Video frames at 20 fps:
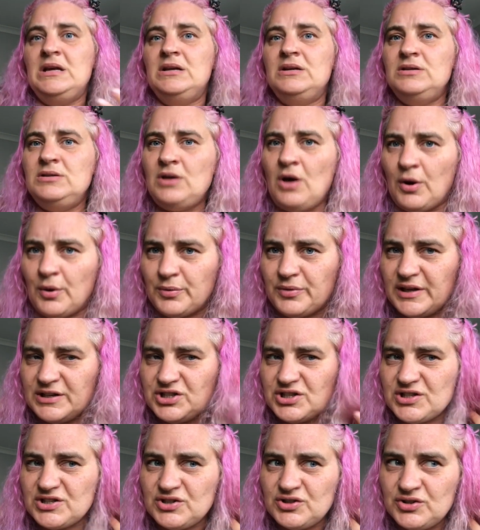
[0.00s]
No, they
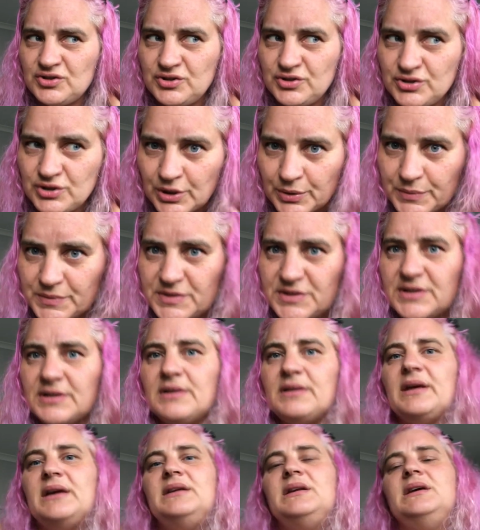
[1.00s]
just don't.
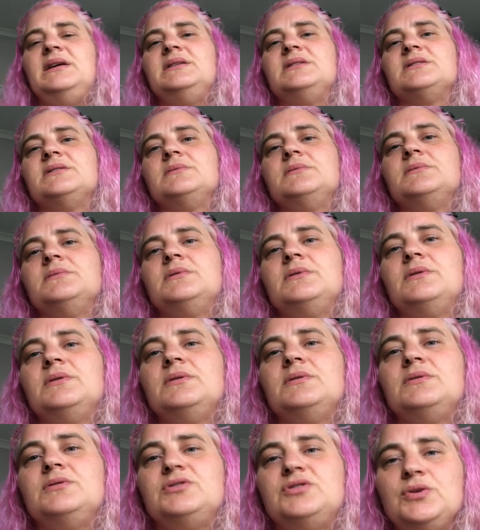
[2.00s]
They need to
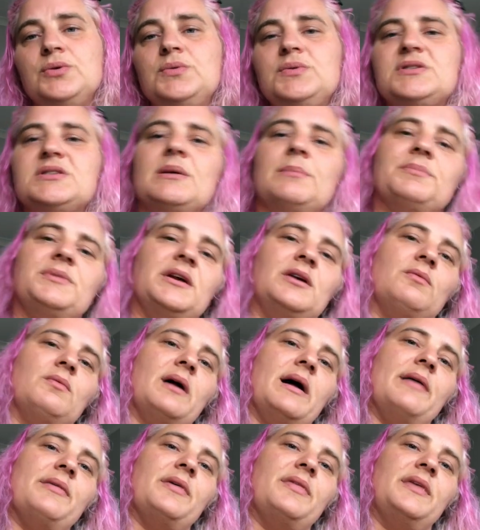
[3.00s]
do something
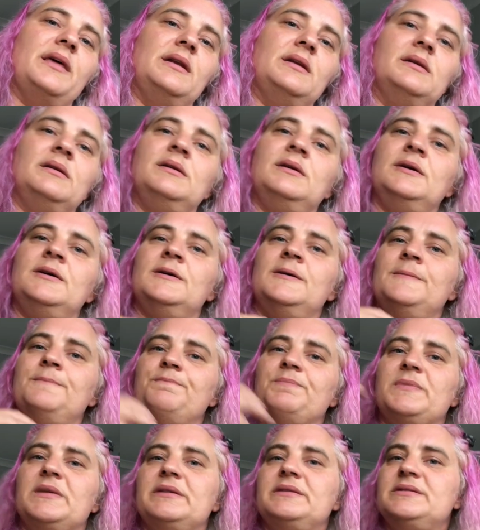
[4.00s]
rather than
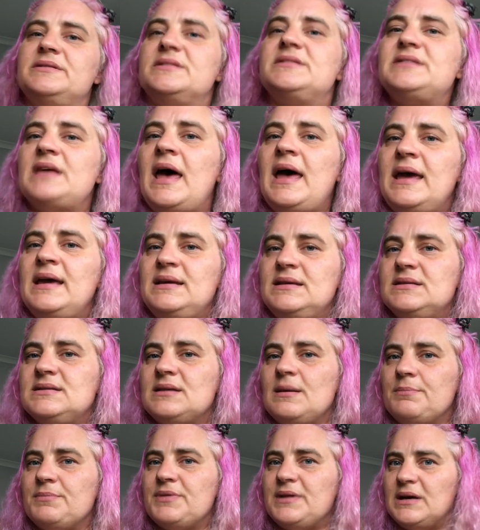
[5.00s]
say
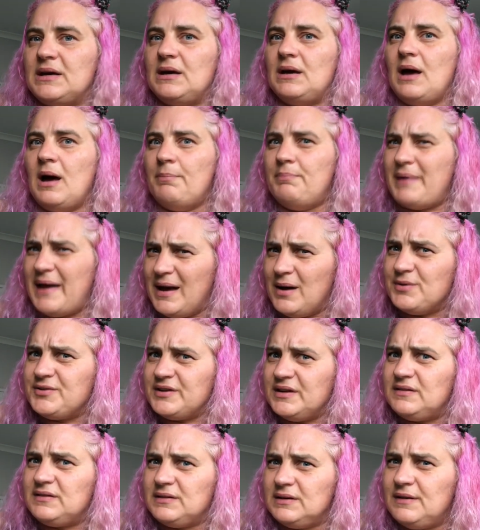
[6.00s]
something about
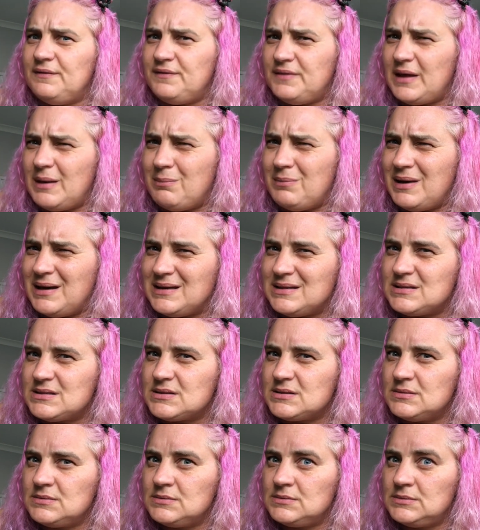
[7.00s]
it, if that
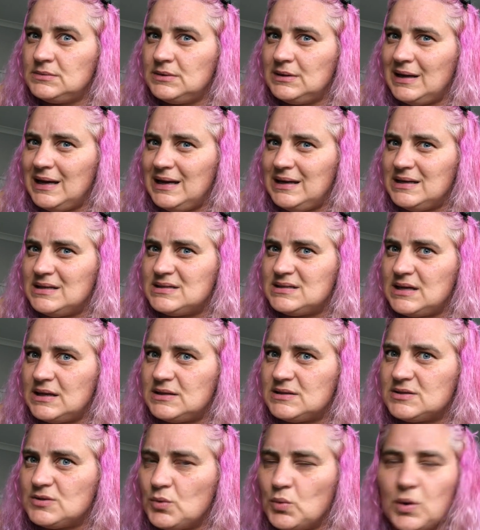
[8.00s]
makes any
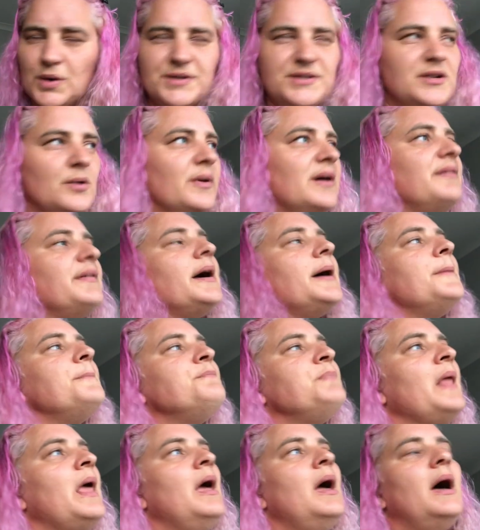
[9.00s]
sense whatsoever.
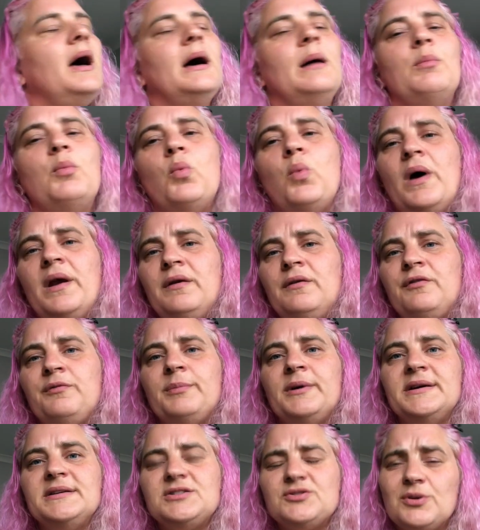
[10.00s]
One of
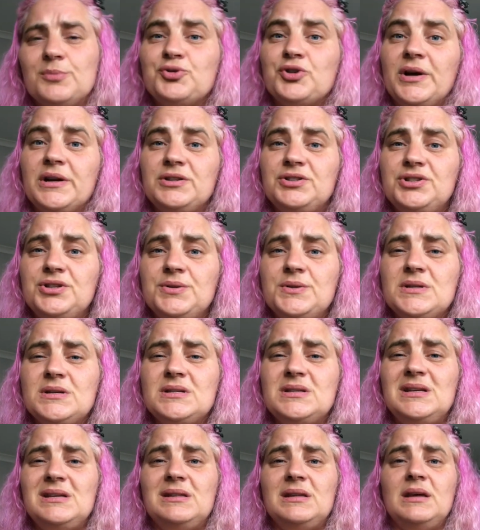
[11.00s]
my script writing tutors
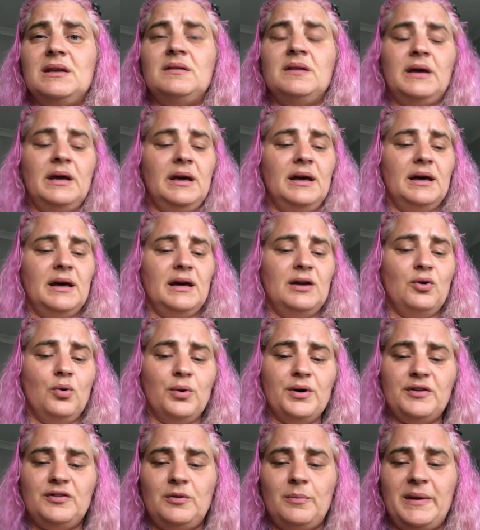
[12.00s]
said that in
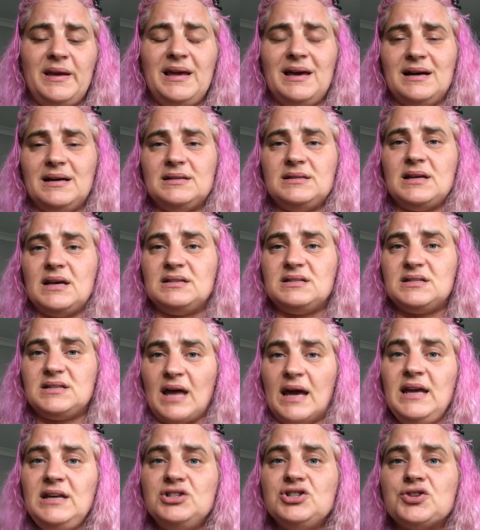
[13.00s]
order to be a
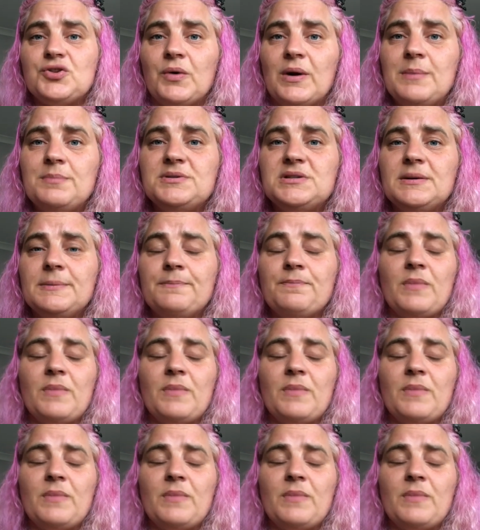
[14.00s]
stage script,